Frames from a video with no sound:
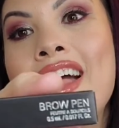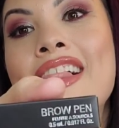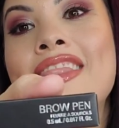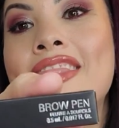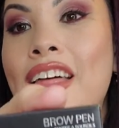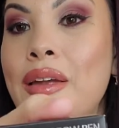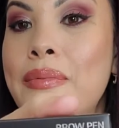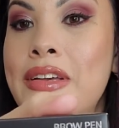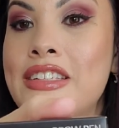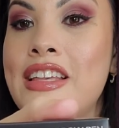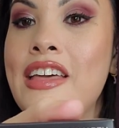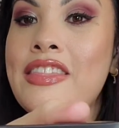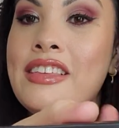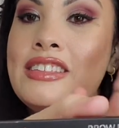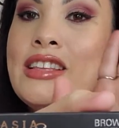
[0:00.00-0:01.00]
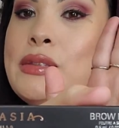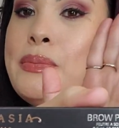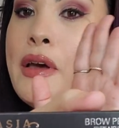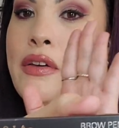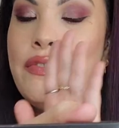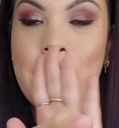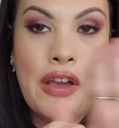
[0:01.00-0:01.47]
Let me say, this is
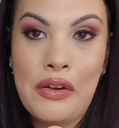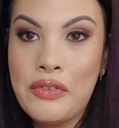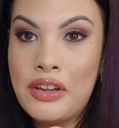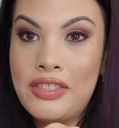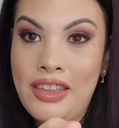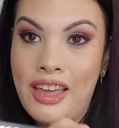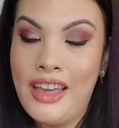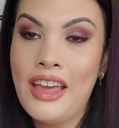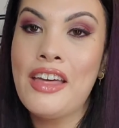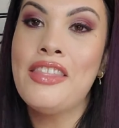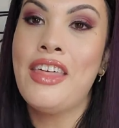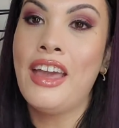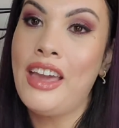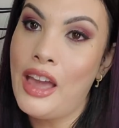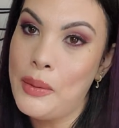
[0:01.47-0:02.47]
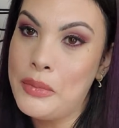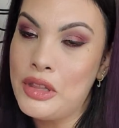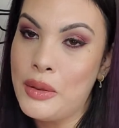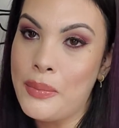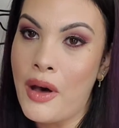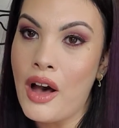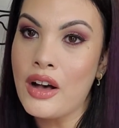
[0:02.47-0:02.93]
my favorite thing that came in
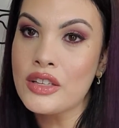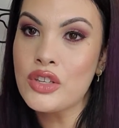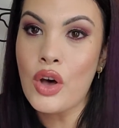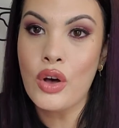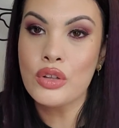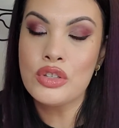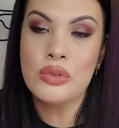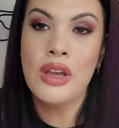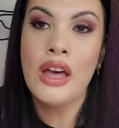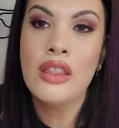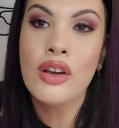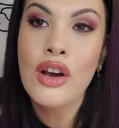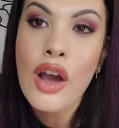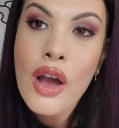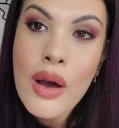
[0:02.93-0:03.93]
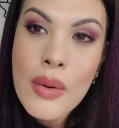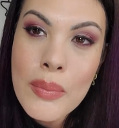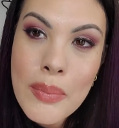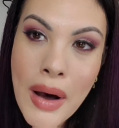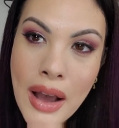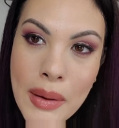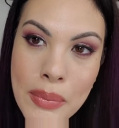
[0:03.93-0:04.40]
the box altogether.
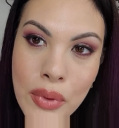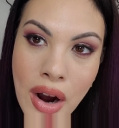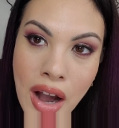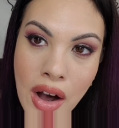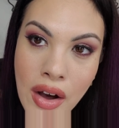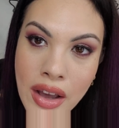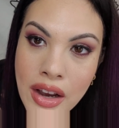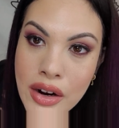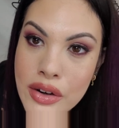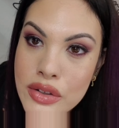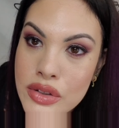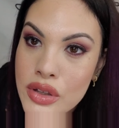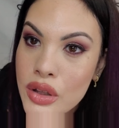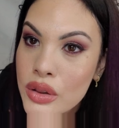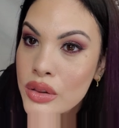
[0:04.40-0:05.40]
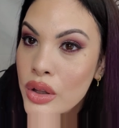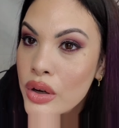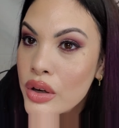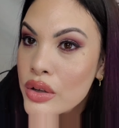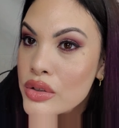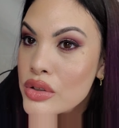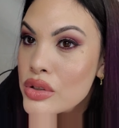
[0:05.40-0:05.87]
My brow hairs
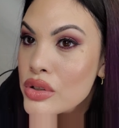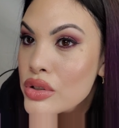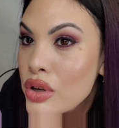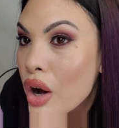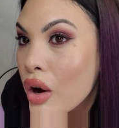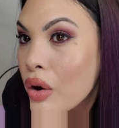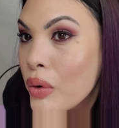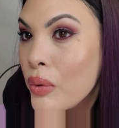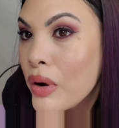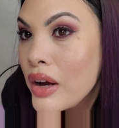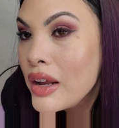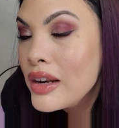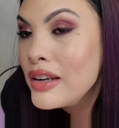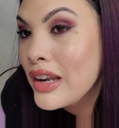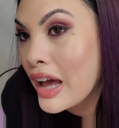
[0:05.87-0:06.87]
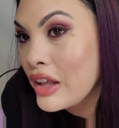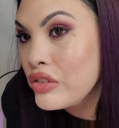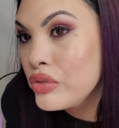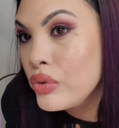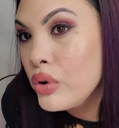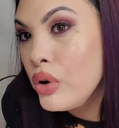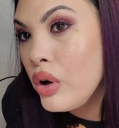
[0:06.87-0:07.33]
look so
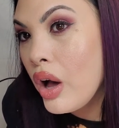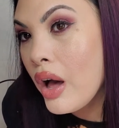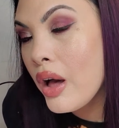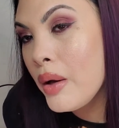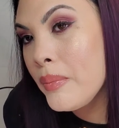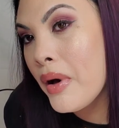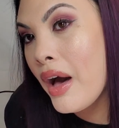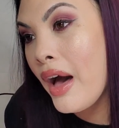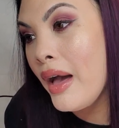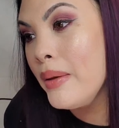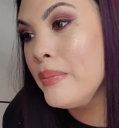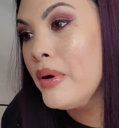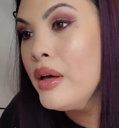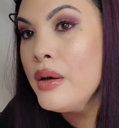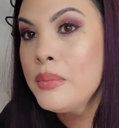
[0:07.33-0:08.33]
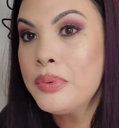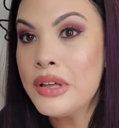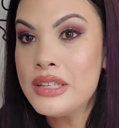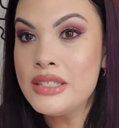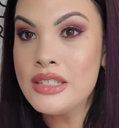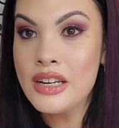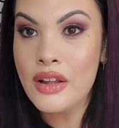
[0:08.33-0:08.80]
natural. I'm
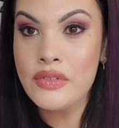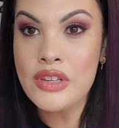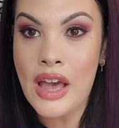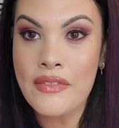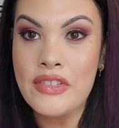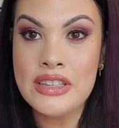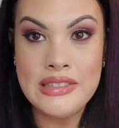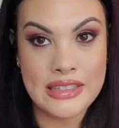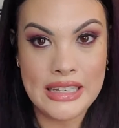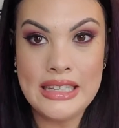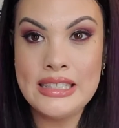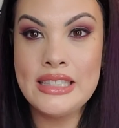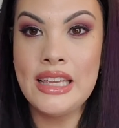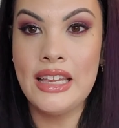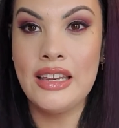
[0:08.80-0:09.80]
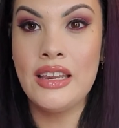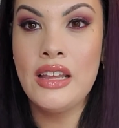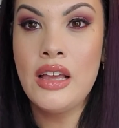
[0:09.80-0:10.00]
blessed enough to have a decent